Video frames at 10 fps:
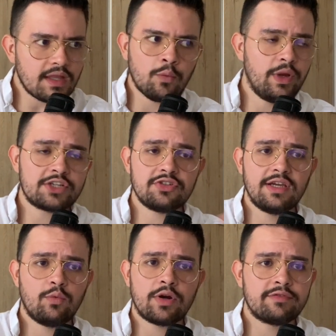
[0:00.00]
we actually,
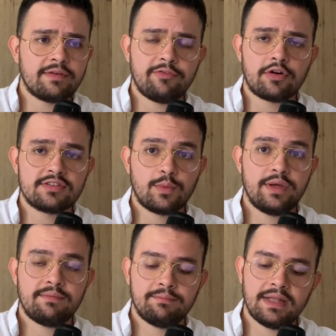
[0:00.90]
one of the funnels that
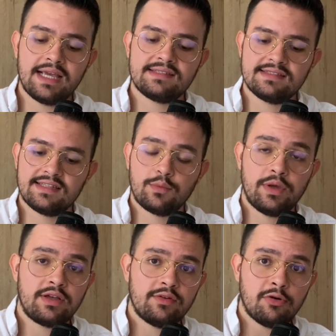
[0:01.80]
we license and that
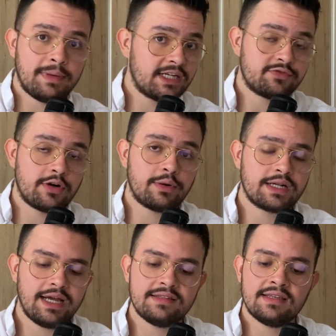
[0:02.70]
we co-manage for our
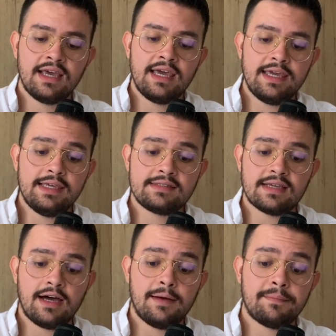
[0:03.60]
clients is
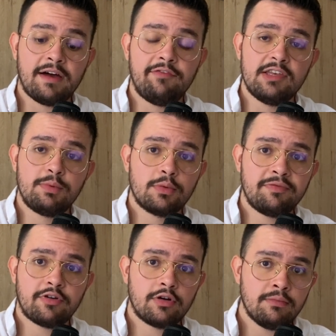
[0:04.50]
a Facebook group
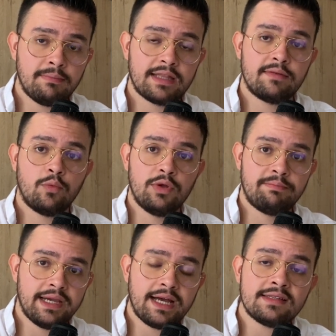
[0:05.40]
funnel, but with
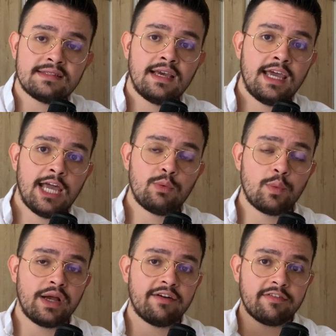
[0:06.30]
paid ads, and where
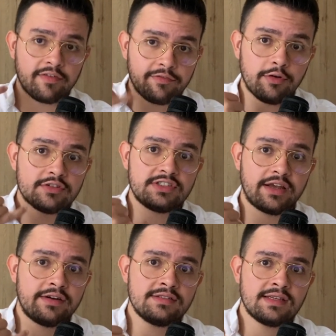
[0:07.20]
we have phone
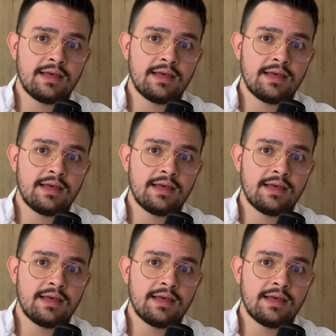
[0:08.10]
setters